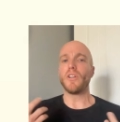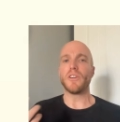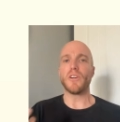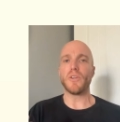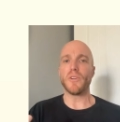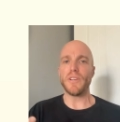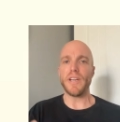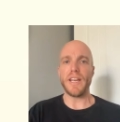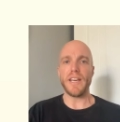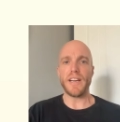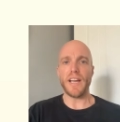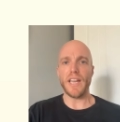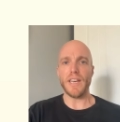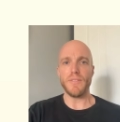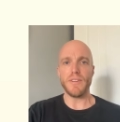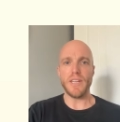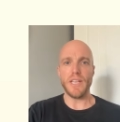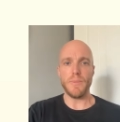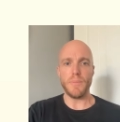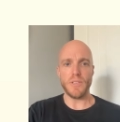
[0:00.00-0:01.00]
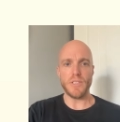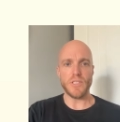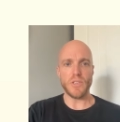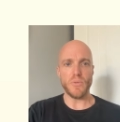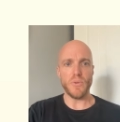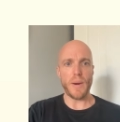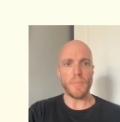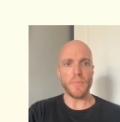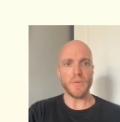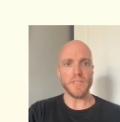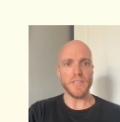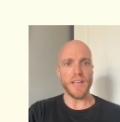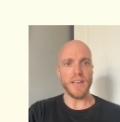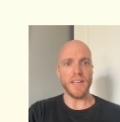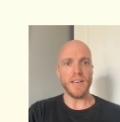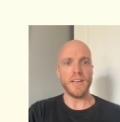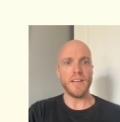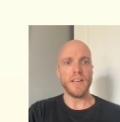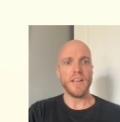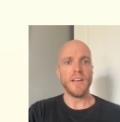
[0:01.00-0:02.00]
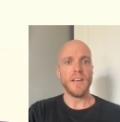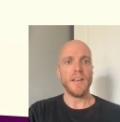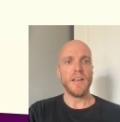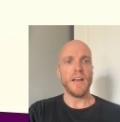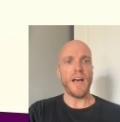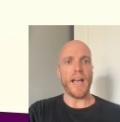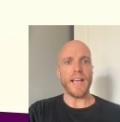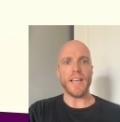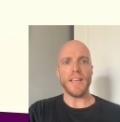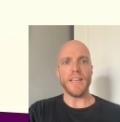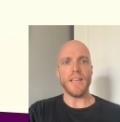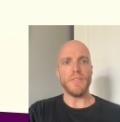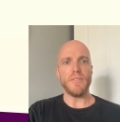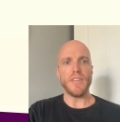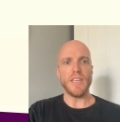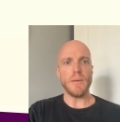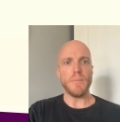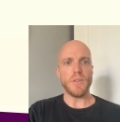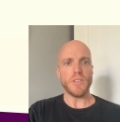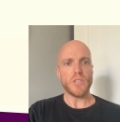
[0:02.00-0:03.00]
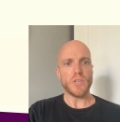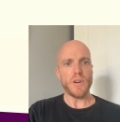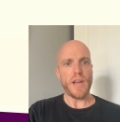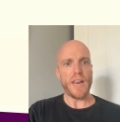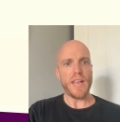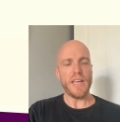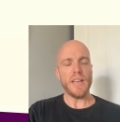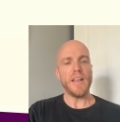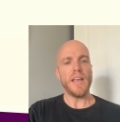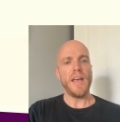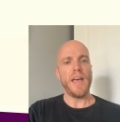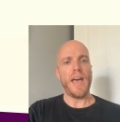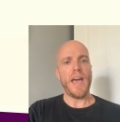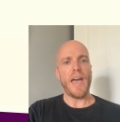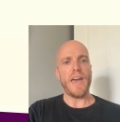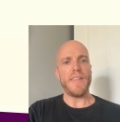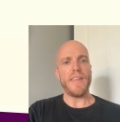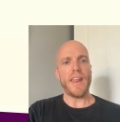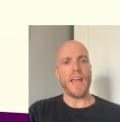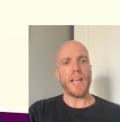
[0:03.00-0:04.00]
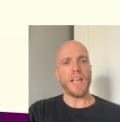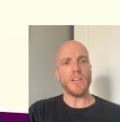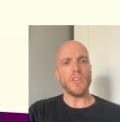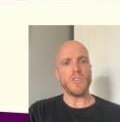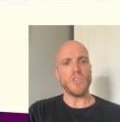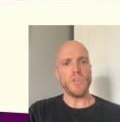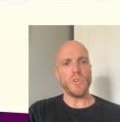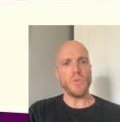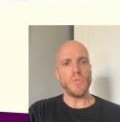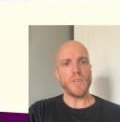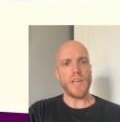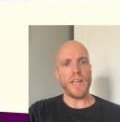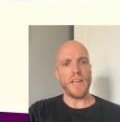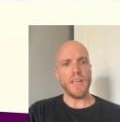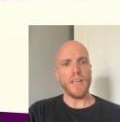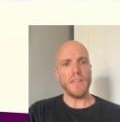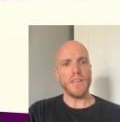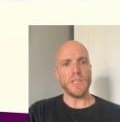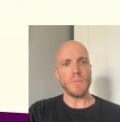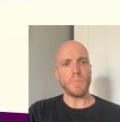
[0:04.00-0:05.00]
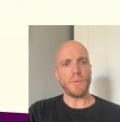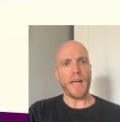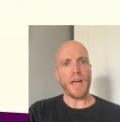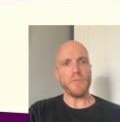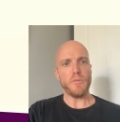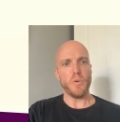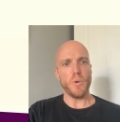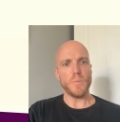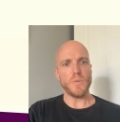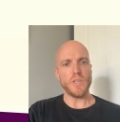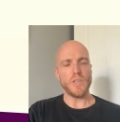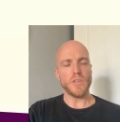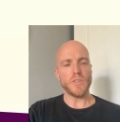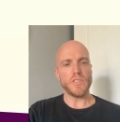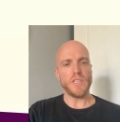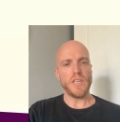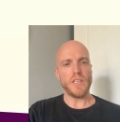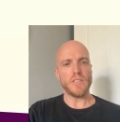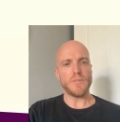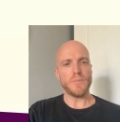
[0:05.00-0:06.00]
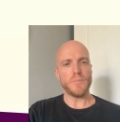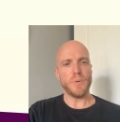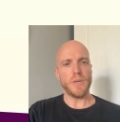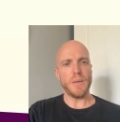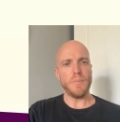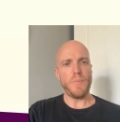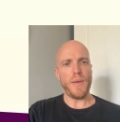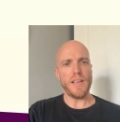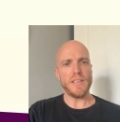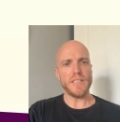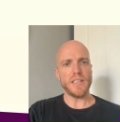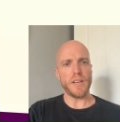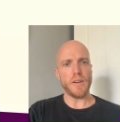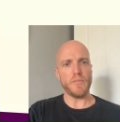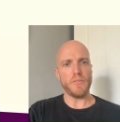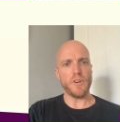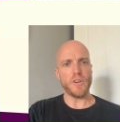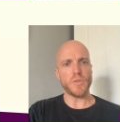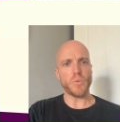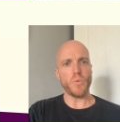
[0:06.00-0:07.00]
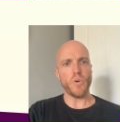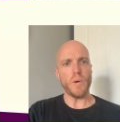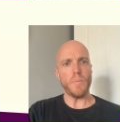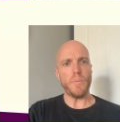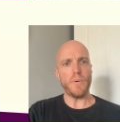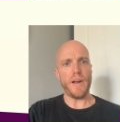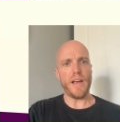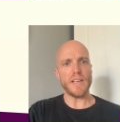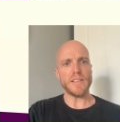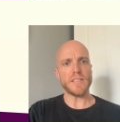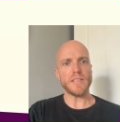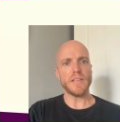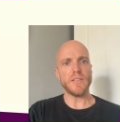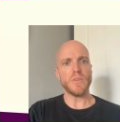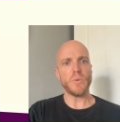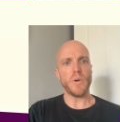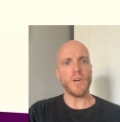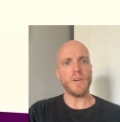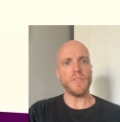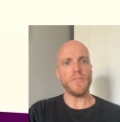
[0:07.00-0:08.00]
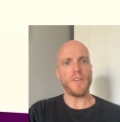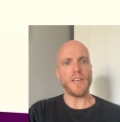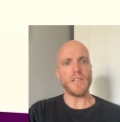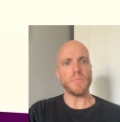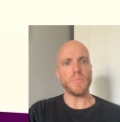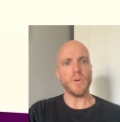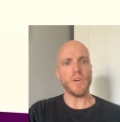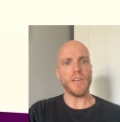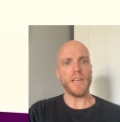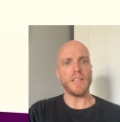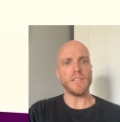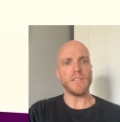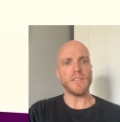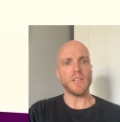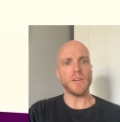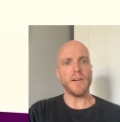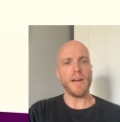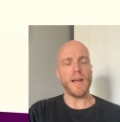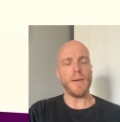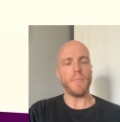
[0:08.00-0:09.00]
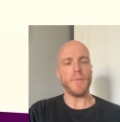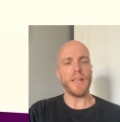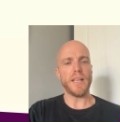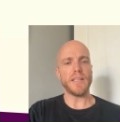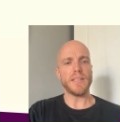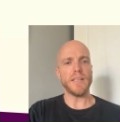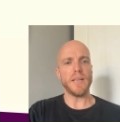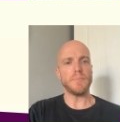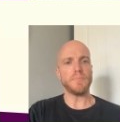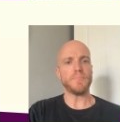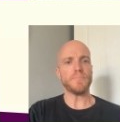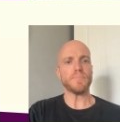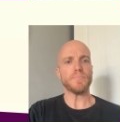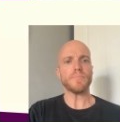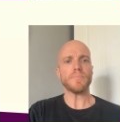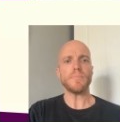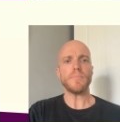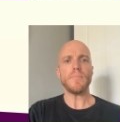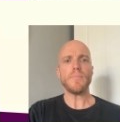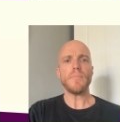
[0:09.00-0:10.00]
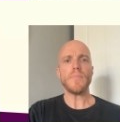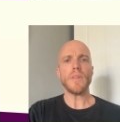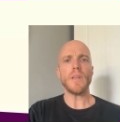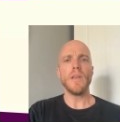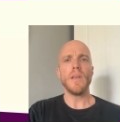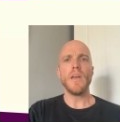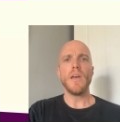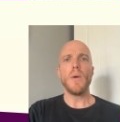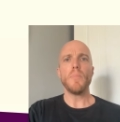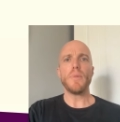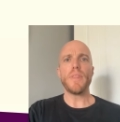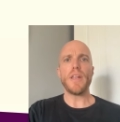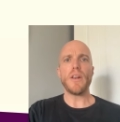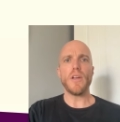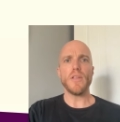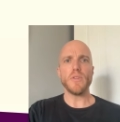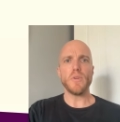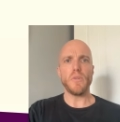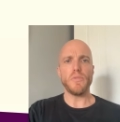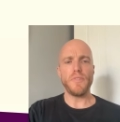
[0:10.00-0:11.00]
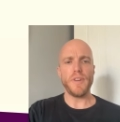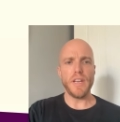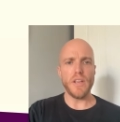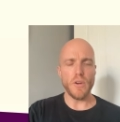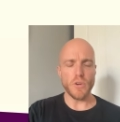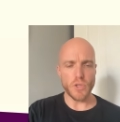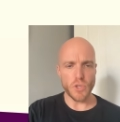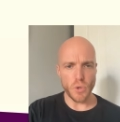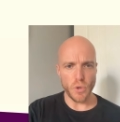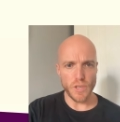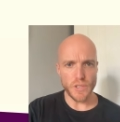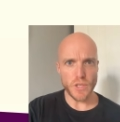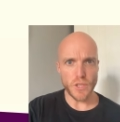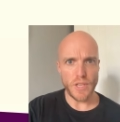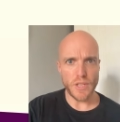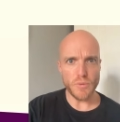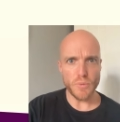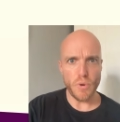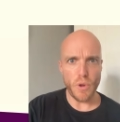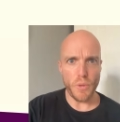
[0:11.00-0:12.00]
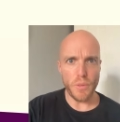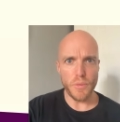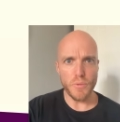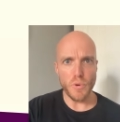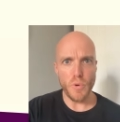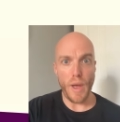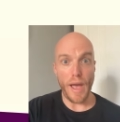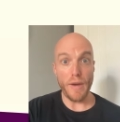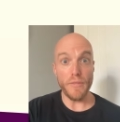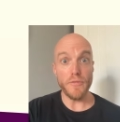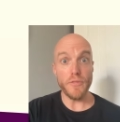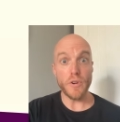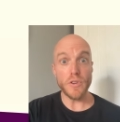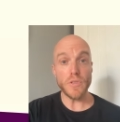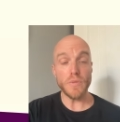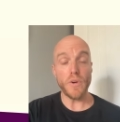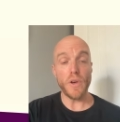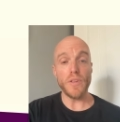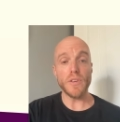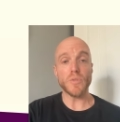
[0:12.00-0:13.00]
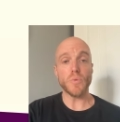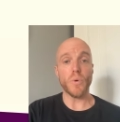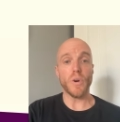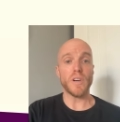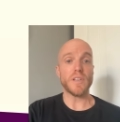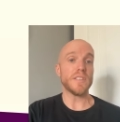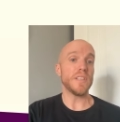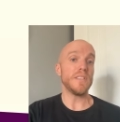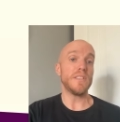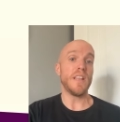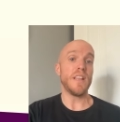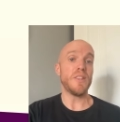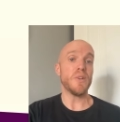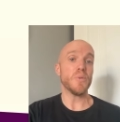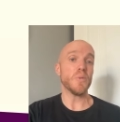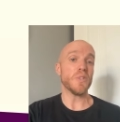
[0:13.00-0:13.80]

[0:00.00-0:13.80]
and create kind of an image to represent it. I can give the image credit, and then I can choose any of these platforms, and you'll see it's pretty basic at first: WordPress, Twitter, Facebook, Instagram, LinkedIn, but then also a video short. So let's roll through how first of all this works and then the